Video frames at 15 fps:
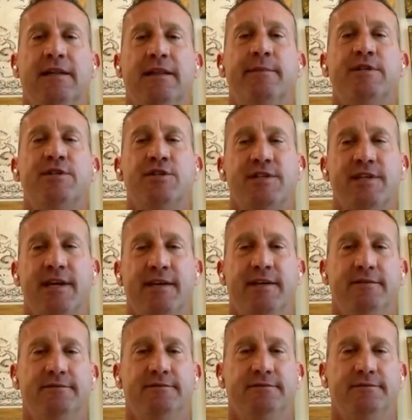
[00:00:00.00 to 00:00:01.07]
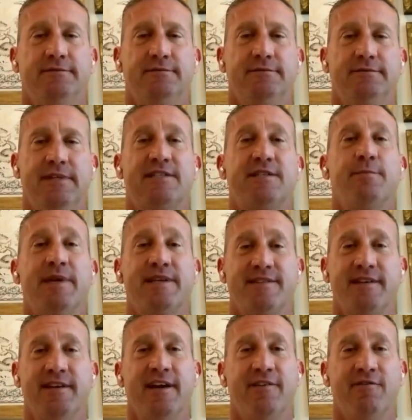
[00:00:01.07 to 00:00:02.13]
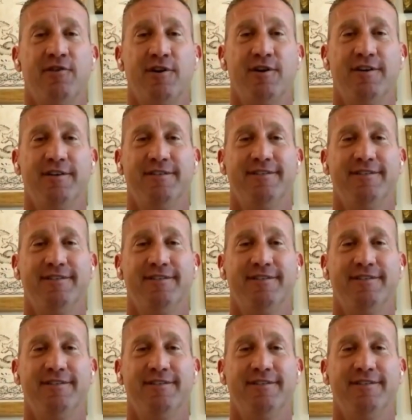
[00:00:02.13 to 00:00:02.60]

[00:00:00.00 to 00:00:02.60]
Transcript: let me just say, it's the best thing ever.